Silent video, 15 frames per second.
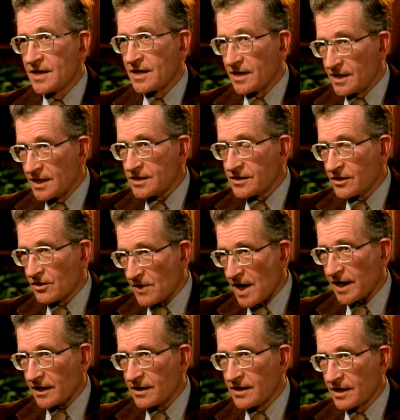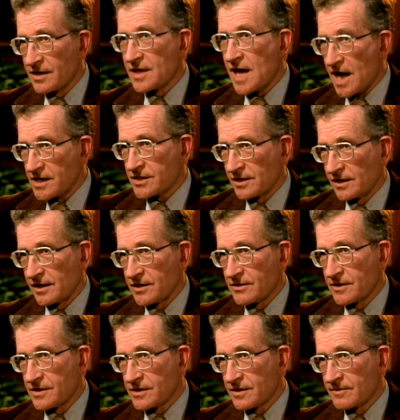And that's correct. They're the national
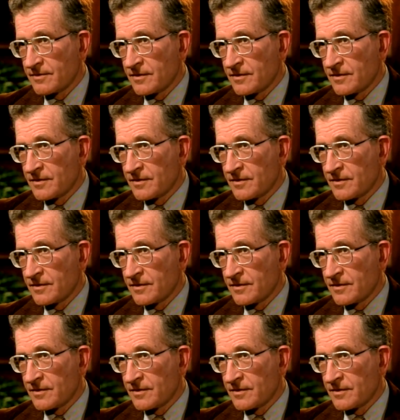interest.